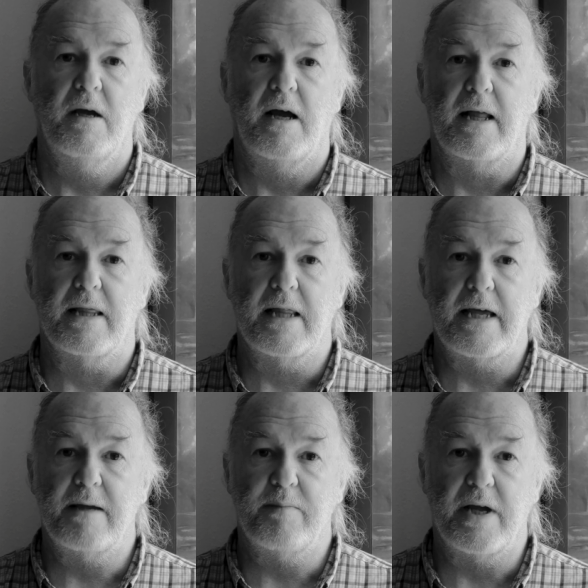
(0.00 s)
I
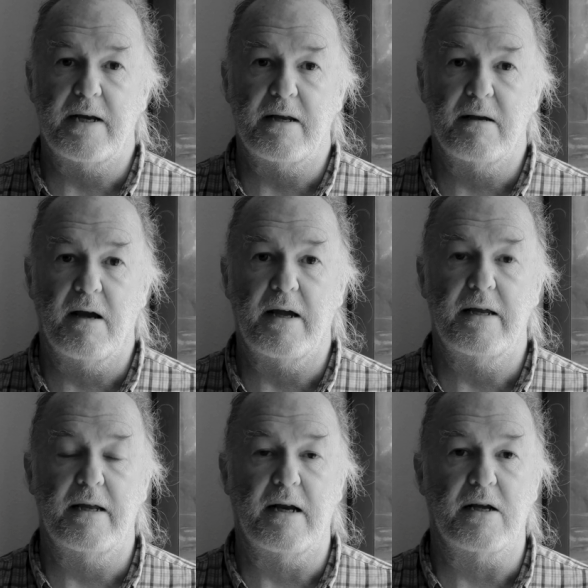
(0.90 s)
lay in bed at
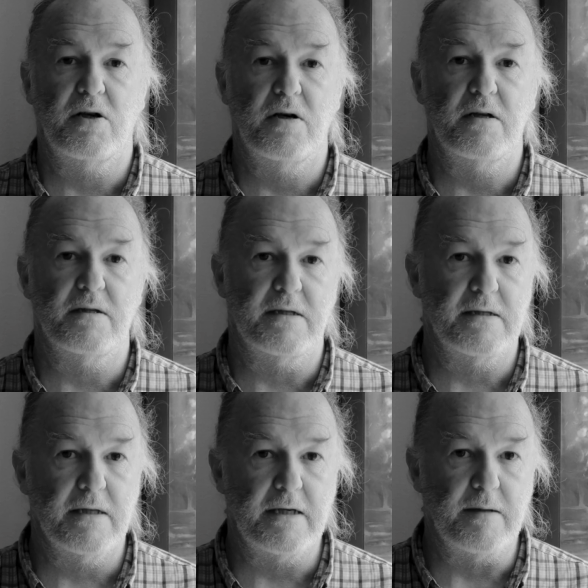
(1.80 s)
night and I couldn't
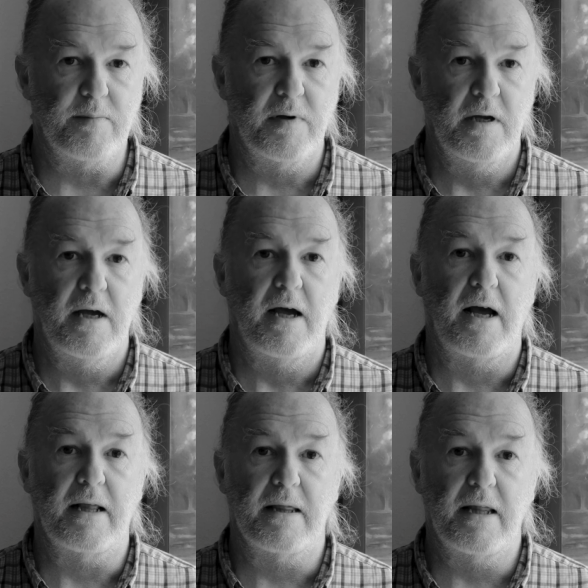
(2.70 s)
sleep.
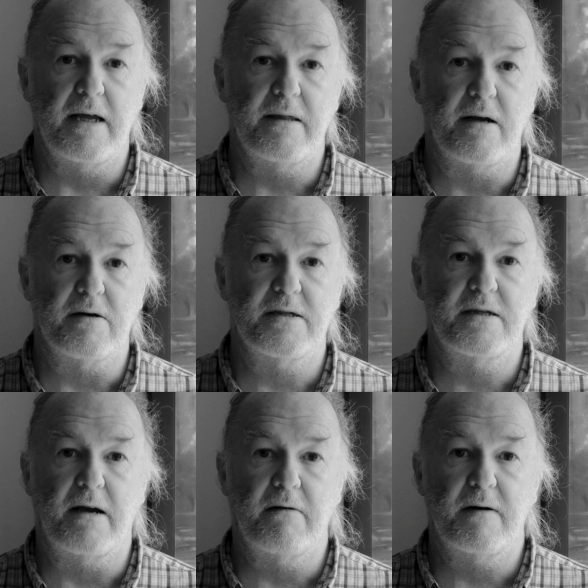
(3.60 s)
I lay there
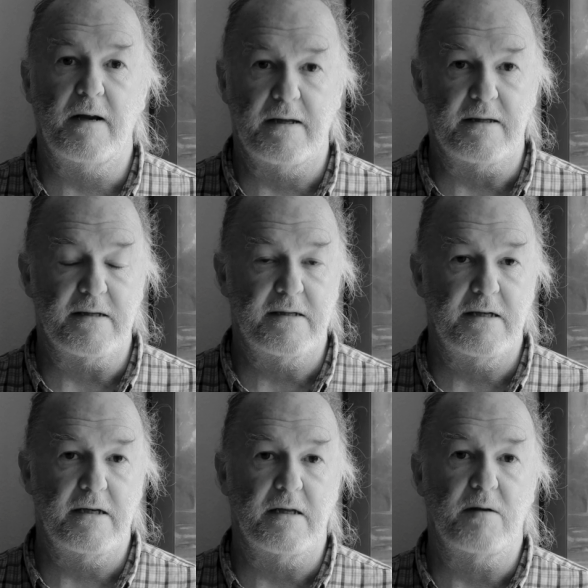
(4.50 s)
staring at the
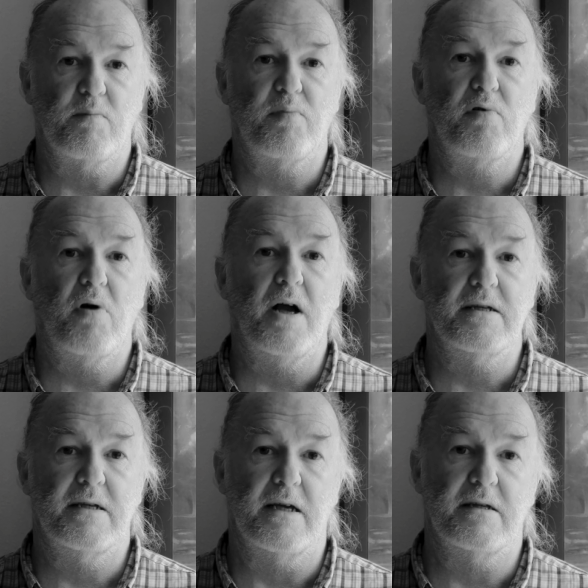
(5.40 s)
ceiling,
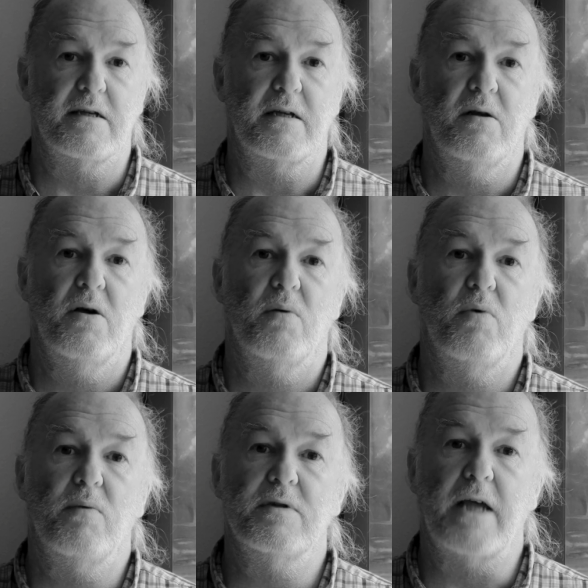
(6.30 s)
processing
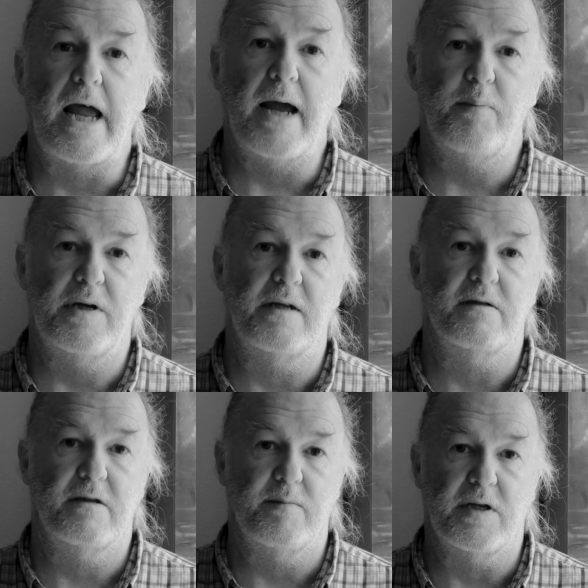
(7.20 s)
what was happening
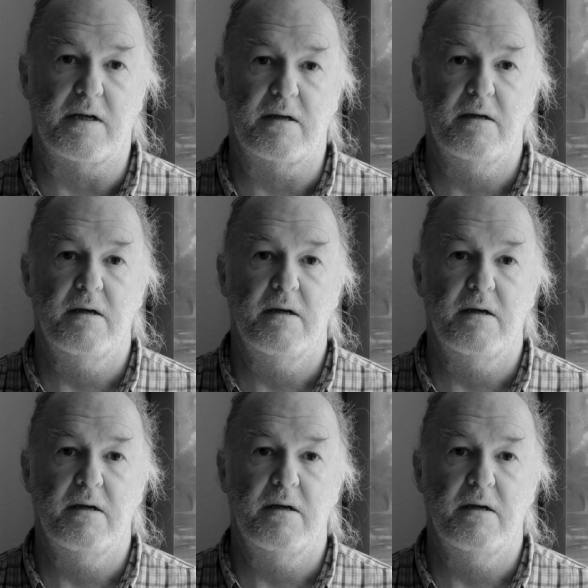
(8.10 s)
to me.